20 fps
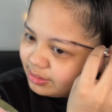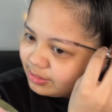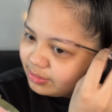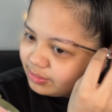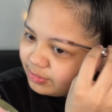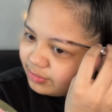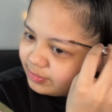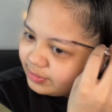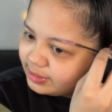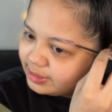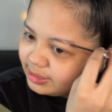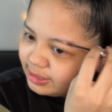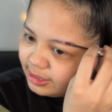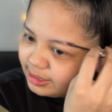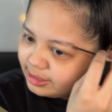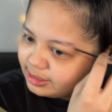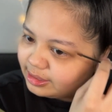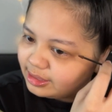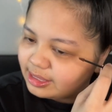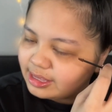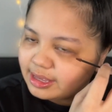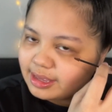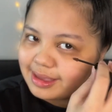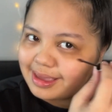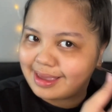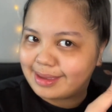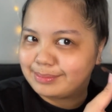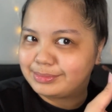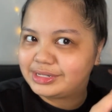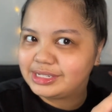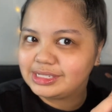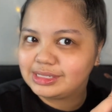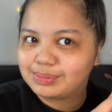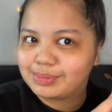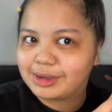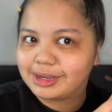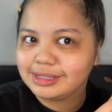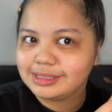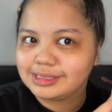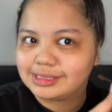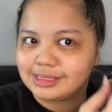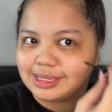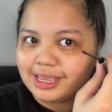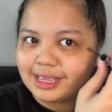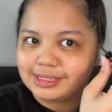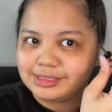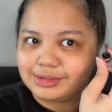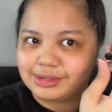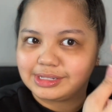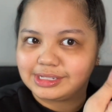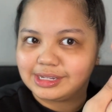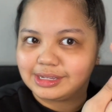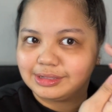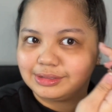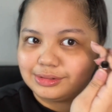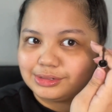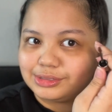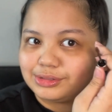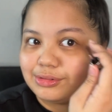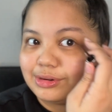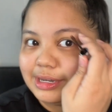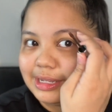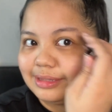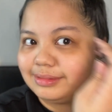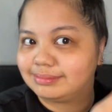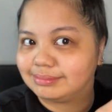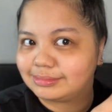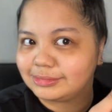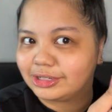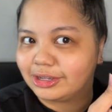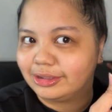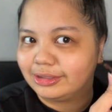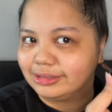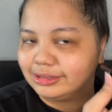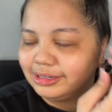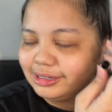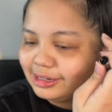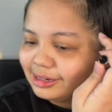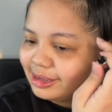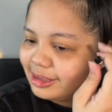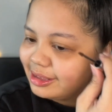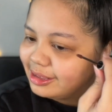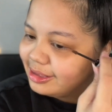fill in the empty spots. See, as you can tell, there's already color.